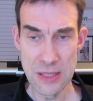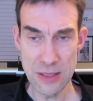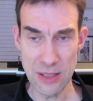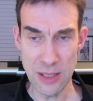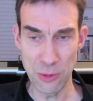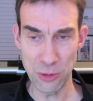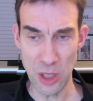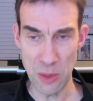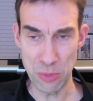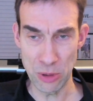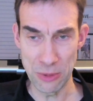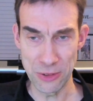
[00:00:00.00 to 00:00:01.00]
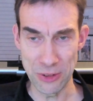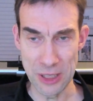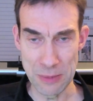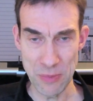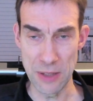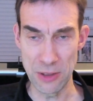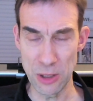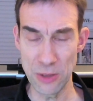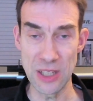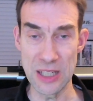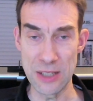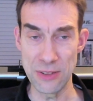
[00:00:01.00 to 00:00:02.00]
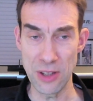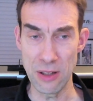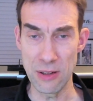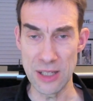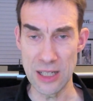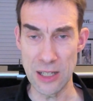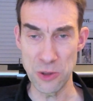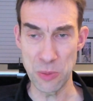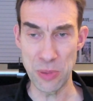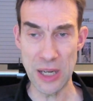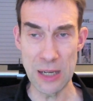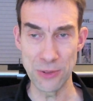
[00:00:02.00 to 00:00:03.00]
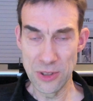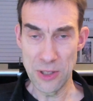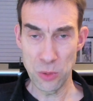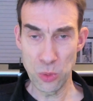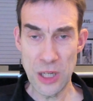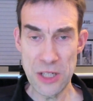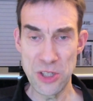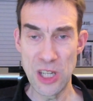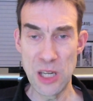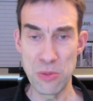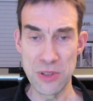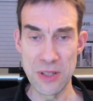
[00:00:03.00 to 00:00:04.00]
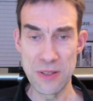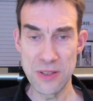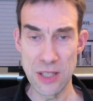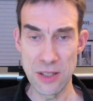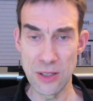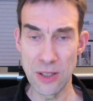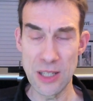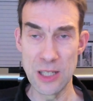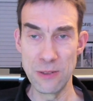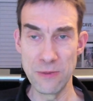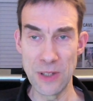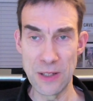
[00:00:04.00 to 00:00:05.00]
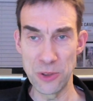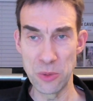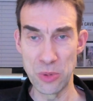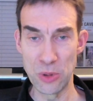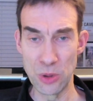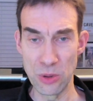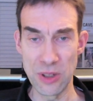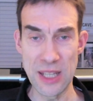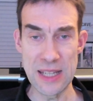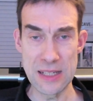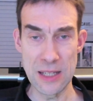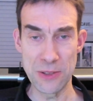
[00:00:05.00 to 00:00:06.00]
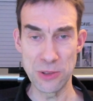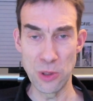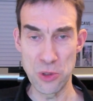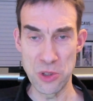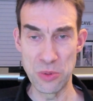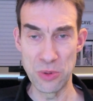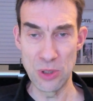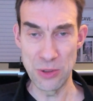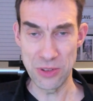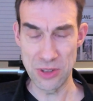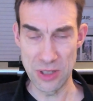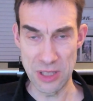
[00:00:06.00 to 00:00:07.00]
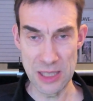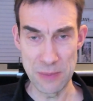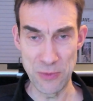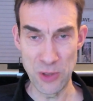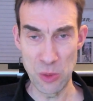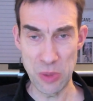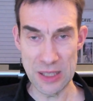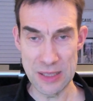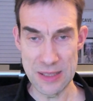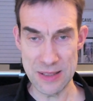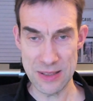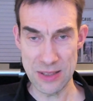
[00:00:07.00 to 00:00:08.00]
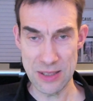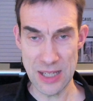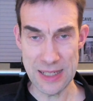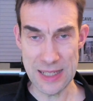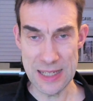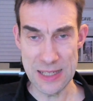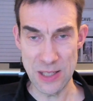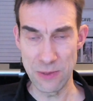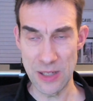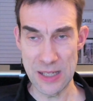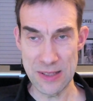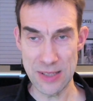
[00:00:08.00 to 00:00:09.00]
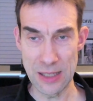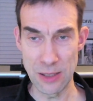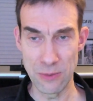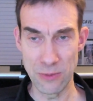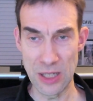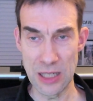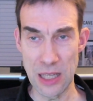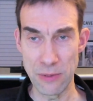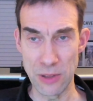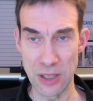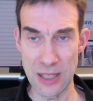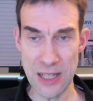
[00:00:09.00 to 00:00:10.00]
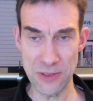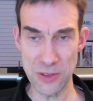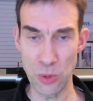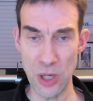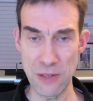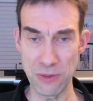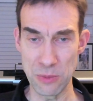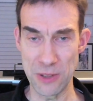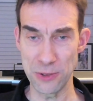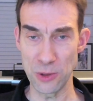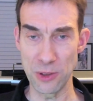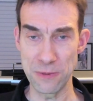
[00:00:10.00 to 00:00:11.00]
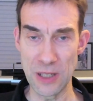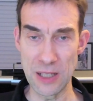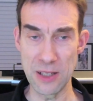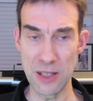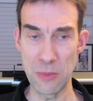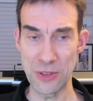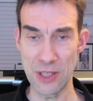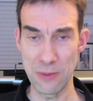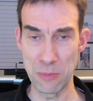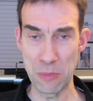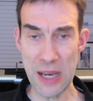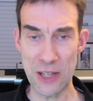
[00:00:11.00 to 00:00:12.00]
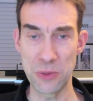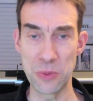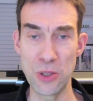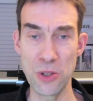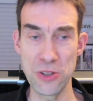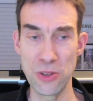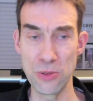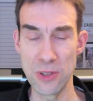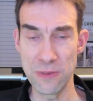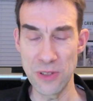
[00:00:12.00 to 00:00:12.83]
So that was quite promising. And the good thing is that they're only £100. So that's way cheaper than, say, the Nike Invincible, the Adidas Ultra Boost, the New Balance 1080 V10 and V11. And it gets away from this sort of feeling that you must have maximum cushioning on your